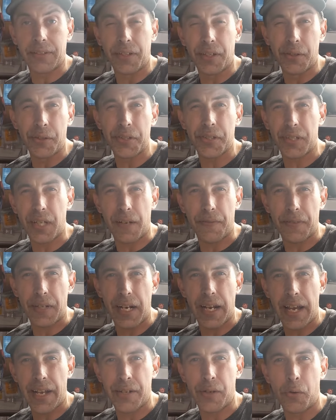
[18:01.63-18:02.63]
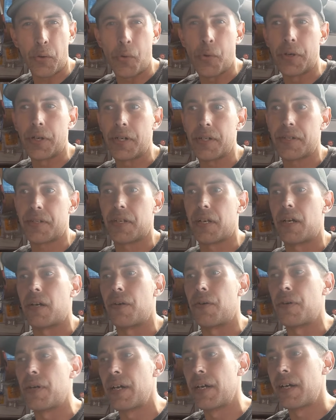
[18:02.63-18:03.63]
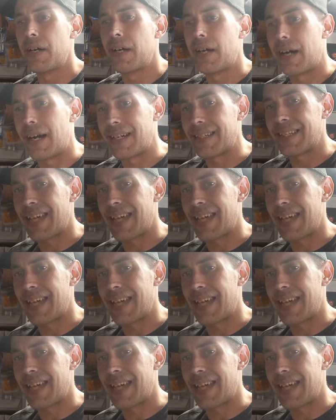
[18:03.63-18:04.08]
little stuff that I had to order. So, I